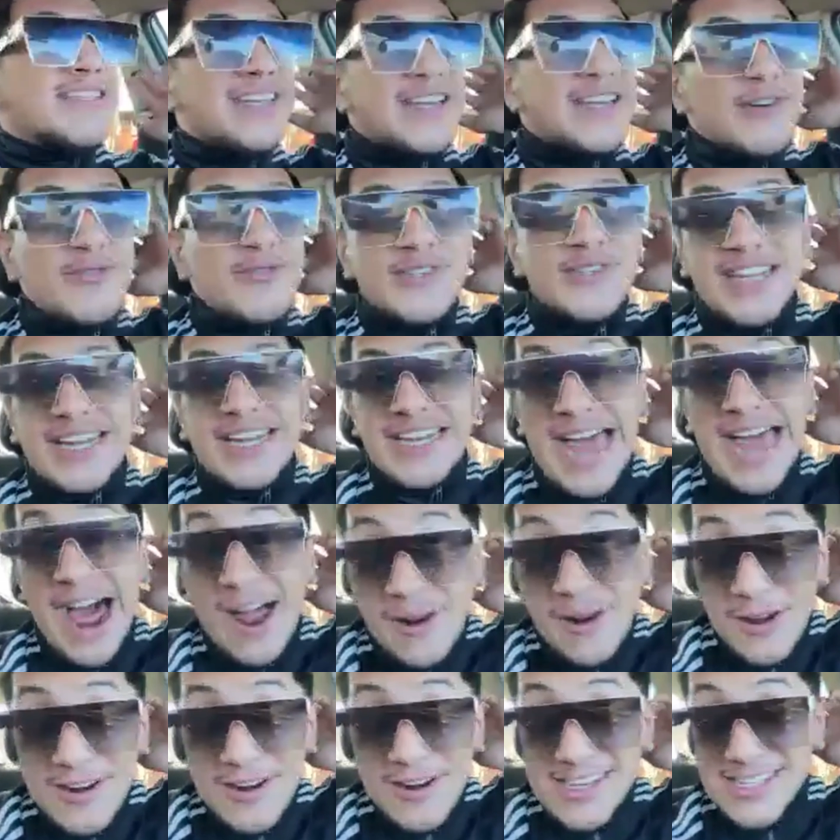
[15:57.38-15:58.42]
who's gonna
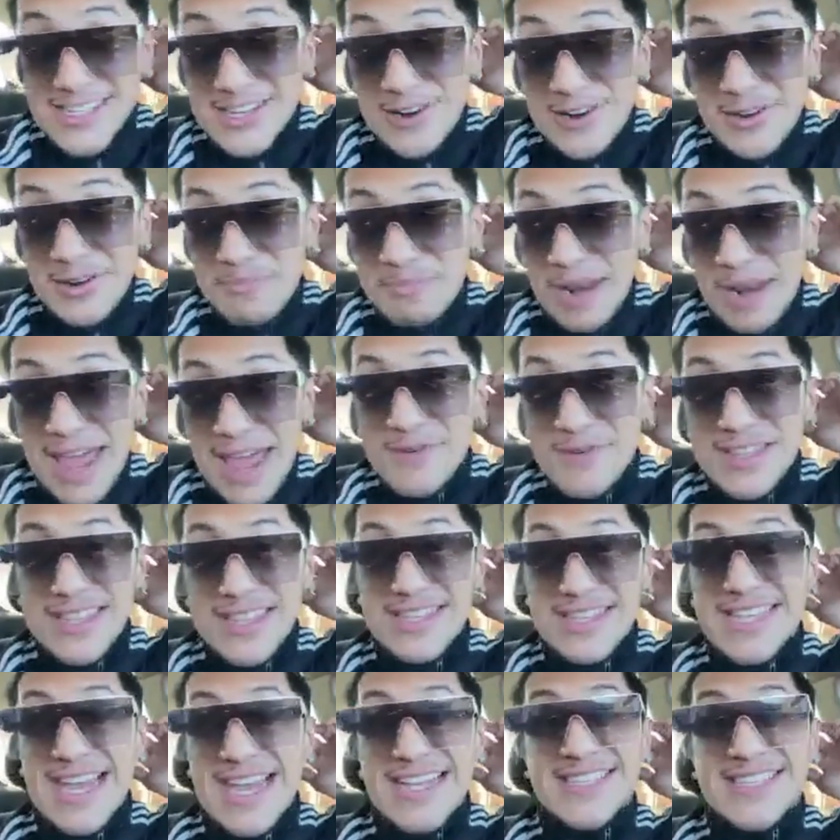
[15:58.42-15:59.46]
download us though and play with
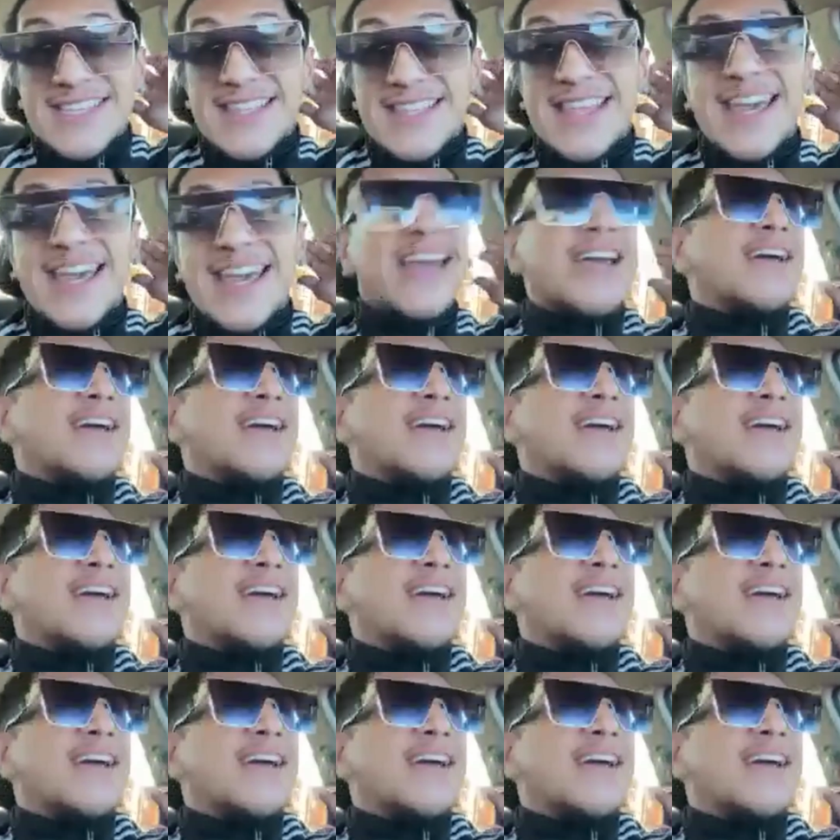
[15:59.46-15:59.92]
us. That's the thing.